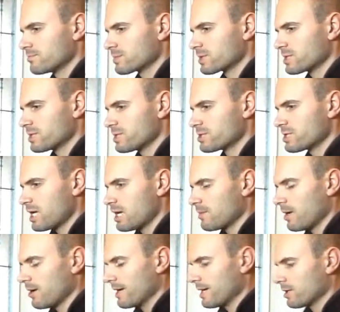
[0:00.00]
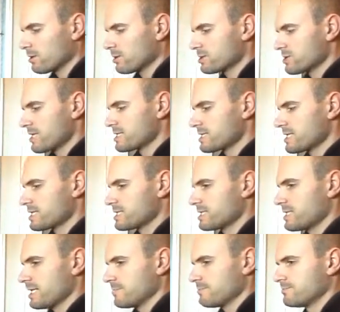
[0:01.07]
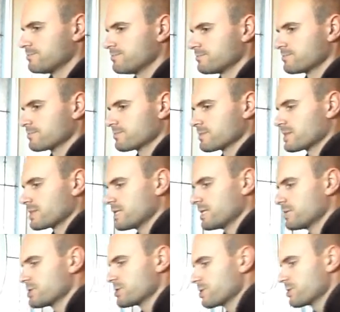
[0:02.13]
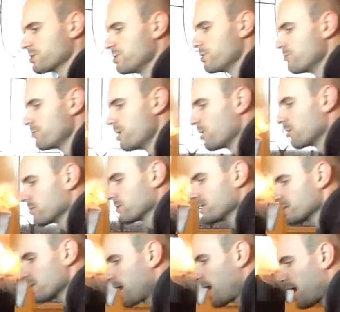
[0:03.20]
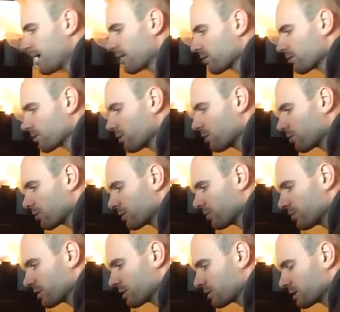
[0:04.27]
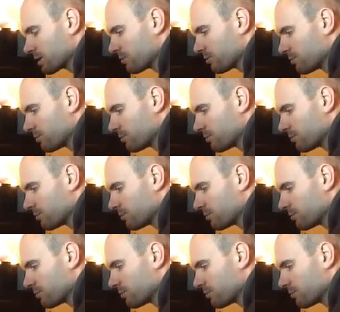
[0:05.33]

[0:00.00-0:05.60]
Good job. Alright, now close your eyes nice and tight. Here's your new note. Is it higher or lower than middle C?